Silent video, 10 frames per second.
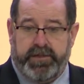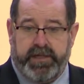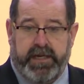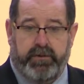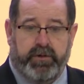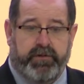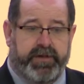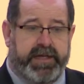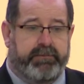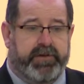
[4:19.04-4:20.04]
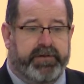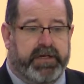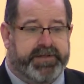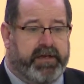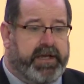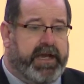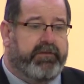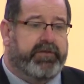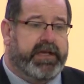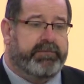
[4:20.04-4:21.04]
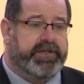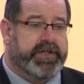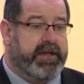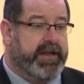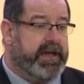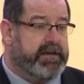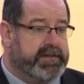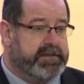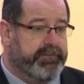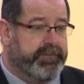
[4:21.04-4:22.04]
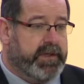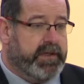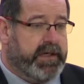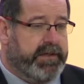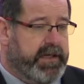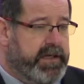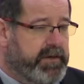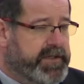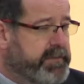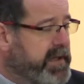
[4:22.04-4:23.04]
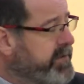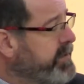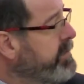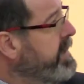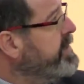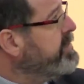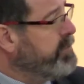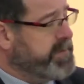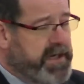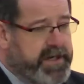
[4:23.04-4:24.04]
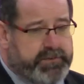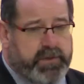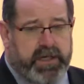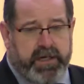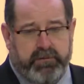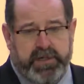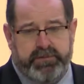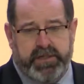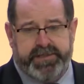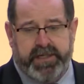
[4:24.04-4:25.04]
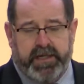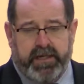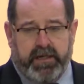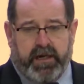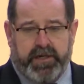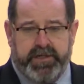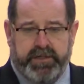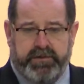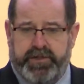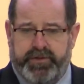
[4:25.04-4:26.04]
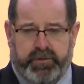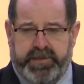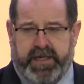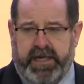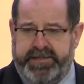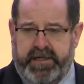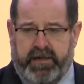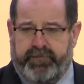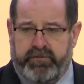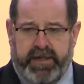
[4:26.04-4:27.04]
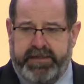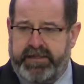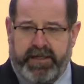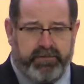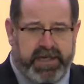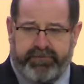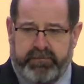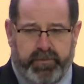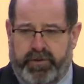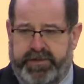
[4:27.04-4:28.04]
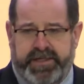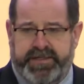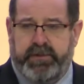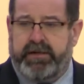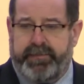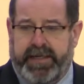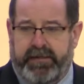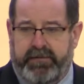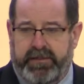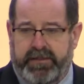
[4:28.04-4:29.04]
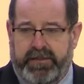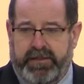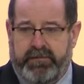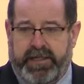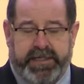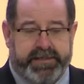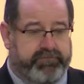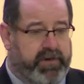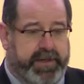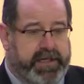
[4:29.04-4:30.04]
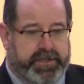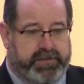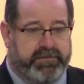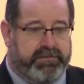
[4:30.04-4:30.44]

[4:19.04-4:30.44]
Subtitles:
in order for them to feel it's okay for them to share theirs? And there used to be a thought in traumatized work, which was, our children are traumatized enough already, don't give them more things to worry about. Well, that's rubbish.